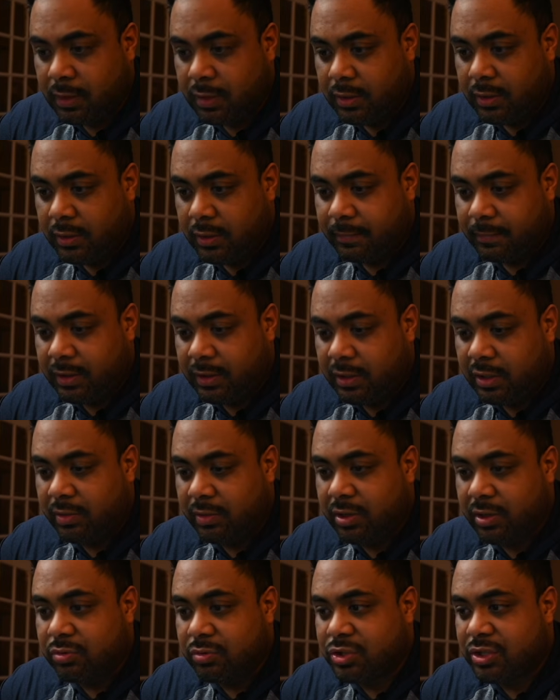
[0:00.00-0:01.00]
So there we go,
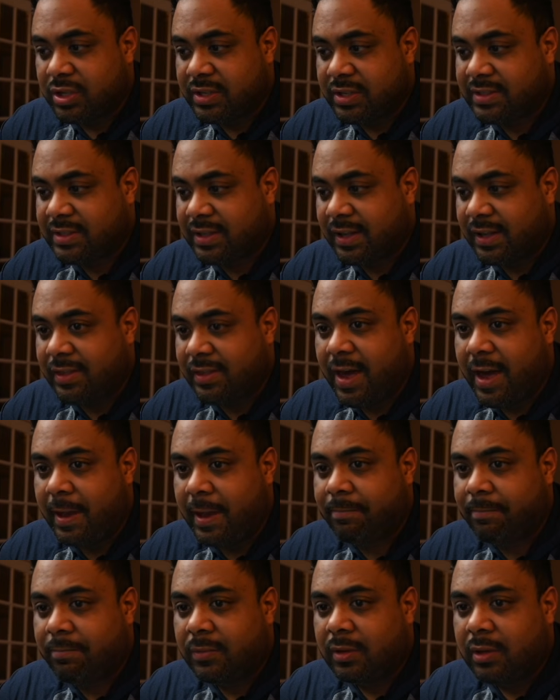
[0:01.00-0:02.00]
just like that.
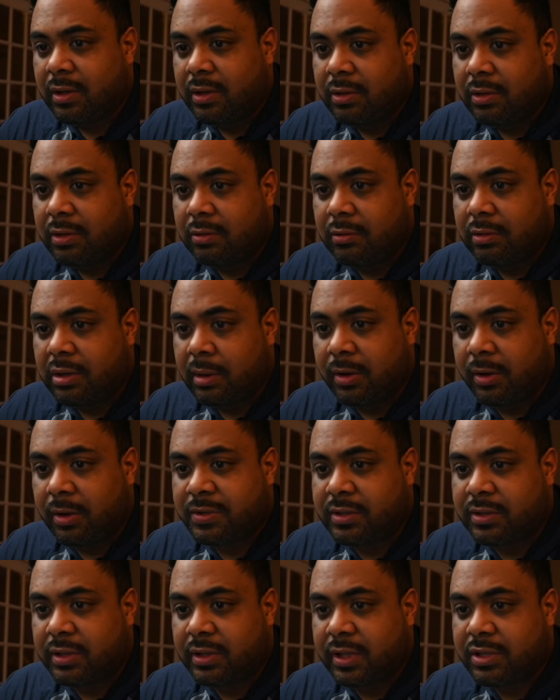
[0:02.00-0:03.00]
Grab our
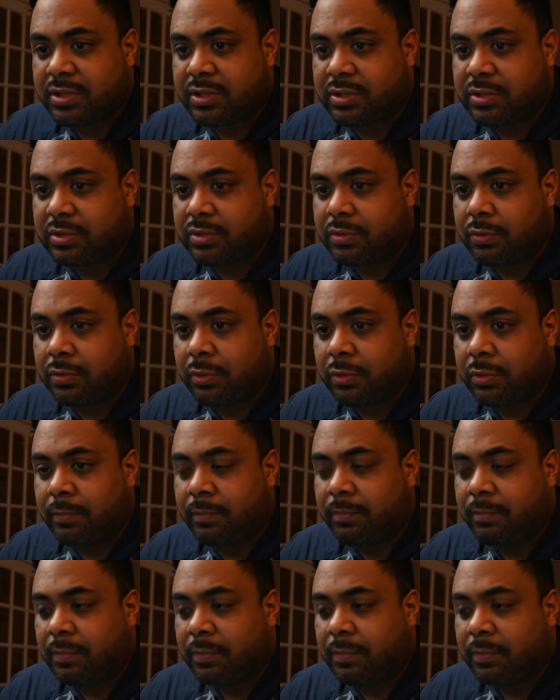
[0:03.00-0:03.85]
selection tool.